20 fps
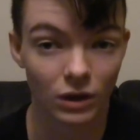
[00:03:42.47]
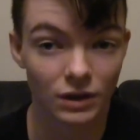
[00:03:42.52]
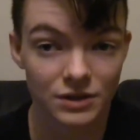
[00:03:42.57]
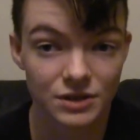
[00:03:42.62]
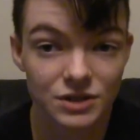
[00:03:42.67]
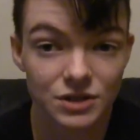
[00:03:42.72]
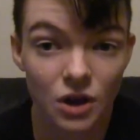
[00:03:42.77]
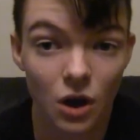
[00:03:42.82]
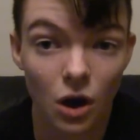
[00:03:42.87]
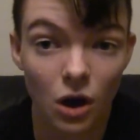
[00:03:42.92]

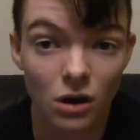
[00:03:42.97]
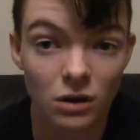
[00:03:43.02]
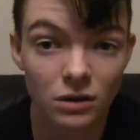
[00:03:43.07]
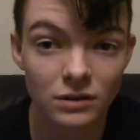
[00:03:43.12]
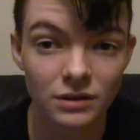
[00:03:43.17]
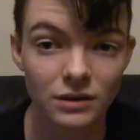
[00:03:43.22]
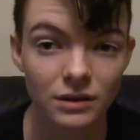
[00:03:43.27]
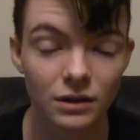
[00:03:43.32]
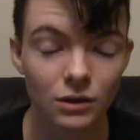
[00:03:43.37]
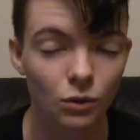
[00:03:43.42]

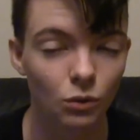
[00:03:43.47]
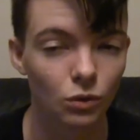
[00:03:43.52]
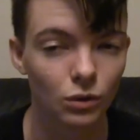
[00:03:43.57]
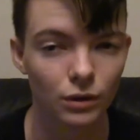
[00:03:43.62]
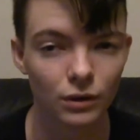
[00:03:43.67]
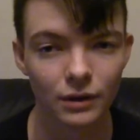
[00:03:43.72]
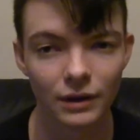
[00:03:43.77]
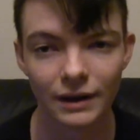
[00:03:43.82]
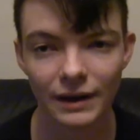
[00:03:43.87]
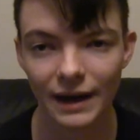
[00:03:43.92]
song,
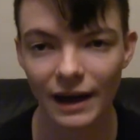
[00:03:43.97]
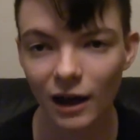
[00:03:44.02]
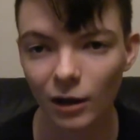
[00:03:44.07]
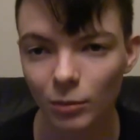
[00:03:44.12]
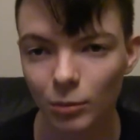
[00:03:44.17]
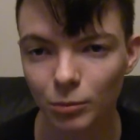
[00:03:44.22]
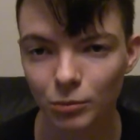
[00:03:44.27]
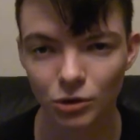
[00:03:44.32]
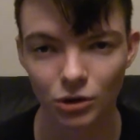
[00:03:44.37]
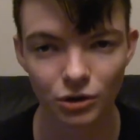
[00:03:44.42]
or an
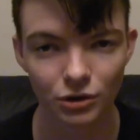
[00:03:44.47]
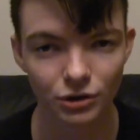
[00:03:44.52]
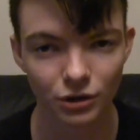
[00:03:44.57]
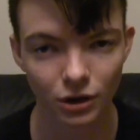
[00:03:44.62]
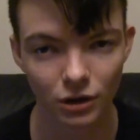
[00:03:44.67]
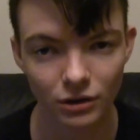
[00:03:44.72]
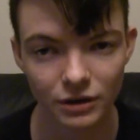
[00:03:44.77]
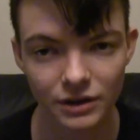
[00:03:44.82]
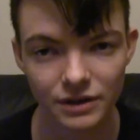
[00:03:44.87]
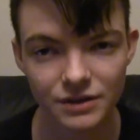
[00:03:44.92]
album, or an
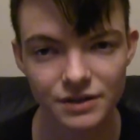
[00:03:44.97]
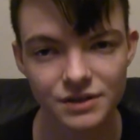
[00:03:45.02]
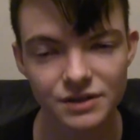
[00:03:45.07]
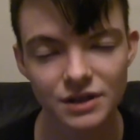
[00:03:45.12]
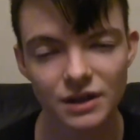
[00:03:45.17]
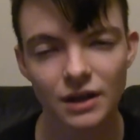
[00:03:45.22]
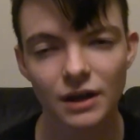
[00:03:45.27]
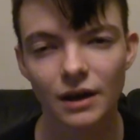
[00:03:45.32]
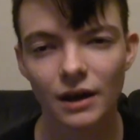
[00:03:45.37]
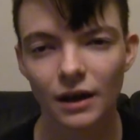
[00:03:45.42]

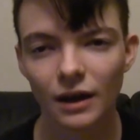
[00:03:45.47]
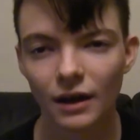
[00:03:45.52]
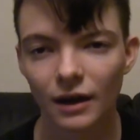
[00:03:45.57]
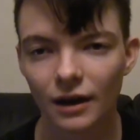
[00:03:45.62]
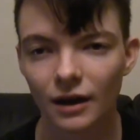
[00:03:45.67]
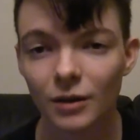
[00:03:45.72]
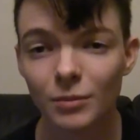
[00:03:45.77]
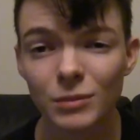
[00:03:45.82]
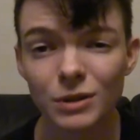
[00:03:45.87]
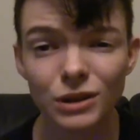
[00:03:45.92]
artist,
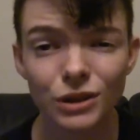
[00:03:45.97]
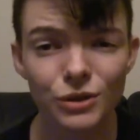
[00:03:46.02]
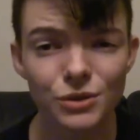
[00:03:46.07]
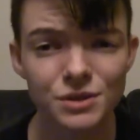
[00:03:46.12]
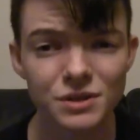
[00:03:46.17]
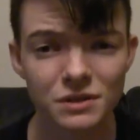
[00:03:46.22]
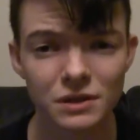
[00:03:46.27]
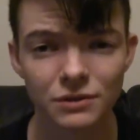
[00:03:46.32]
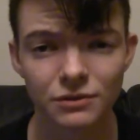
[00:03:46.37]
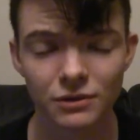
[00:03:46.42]

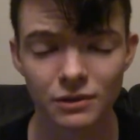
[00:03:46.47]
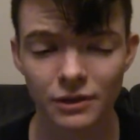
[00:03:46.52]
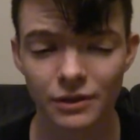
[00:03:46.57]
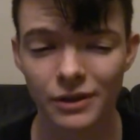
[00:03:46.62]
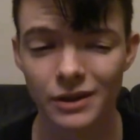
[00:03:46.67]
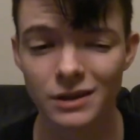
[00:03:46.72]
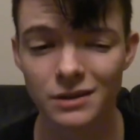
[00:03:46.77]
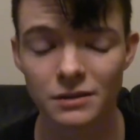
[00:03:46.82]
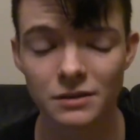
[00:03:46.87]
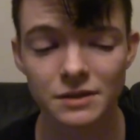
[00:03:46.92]
loads of different
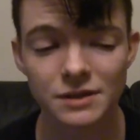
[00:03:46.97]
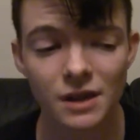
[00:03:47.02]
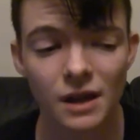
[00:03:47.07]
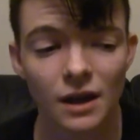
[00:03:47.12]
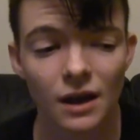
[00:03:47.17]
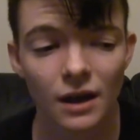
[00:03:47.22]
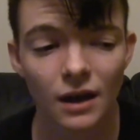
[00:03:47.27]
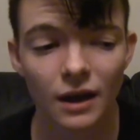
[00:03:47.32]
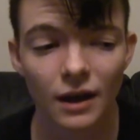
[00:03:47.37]
things.